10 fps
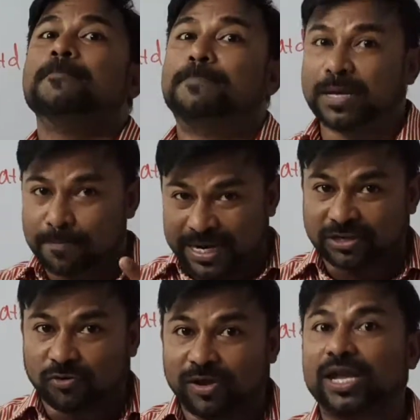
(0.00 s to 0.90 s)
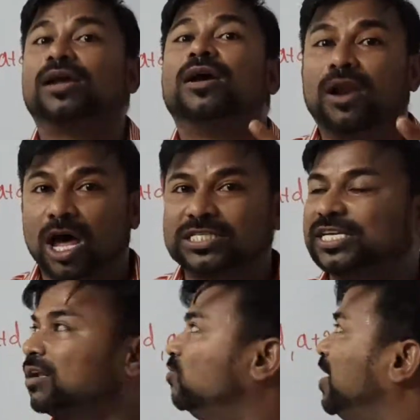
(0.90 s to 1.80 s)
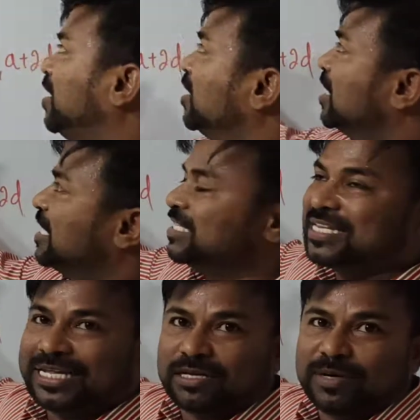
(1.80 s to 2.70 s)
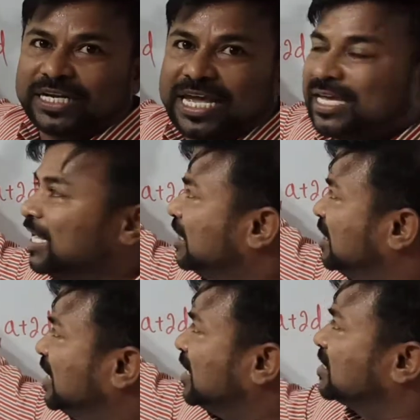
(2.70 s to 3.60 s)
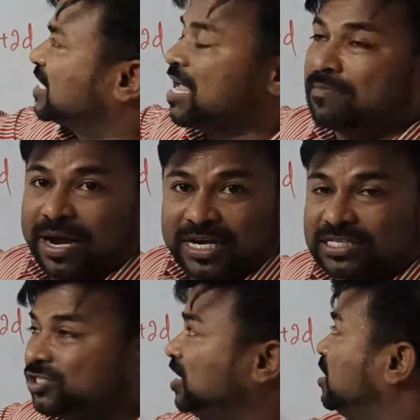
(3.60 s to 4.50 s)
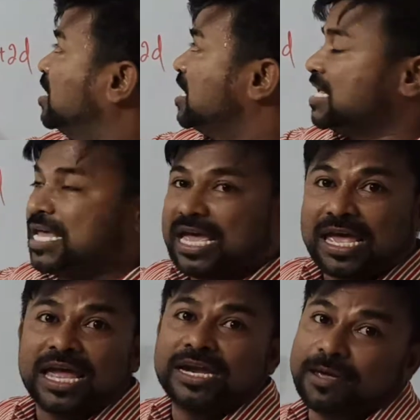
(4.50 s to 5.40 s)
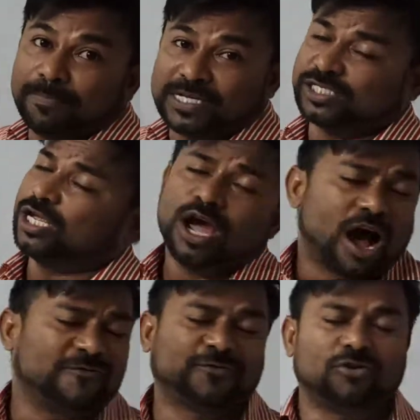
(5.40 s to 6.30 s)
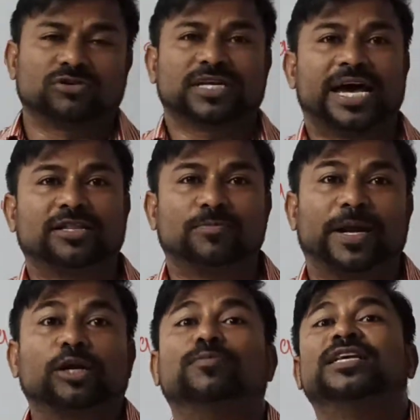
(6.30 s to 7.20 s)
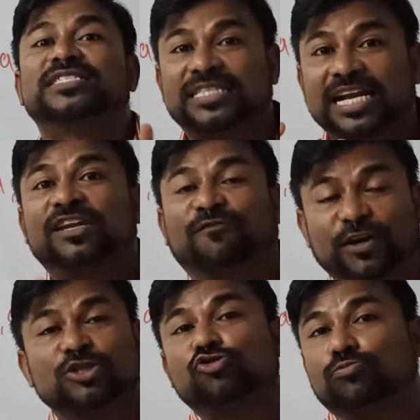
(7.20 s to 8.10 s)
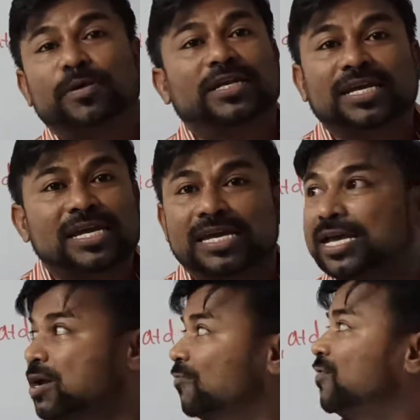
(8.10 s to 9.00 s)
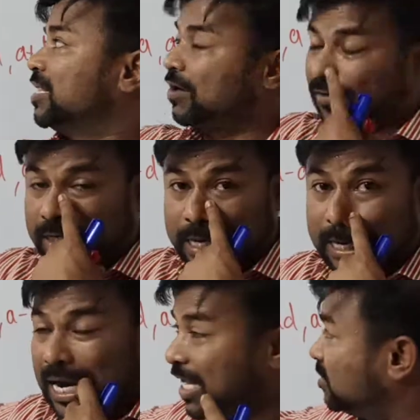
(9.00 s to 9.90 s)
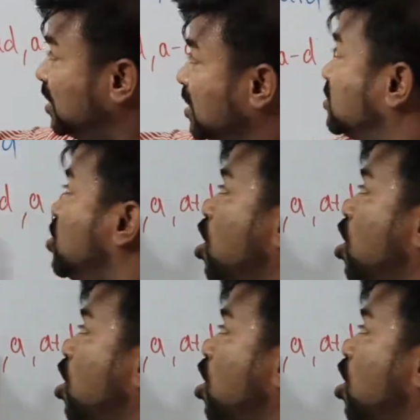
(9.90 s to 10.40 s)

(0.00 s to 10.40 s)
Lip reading: But better way, logical way is nothing but taking this a minus d, a and a plus d. Of course, arithmetic means the difference should be d, whether we take like this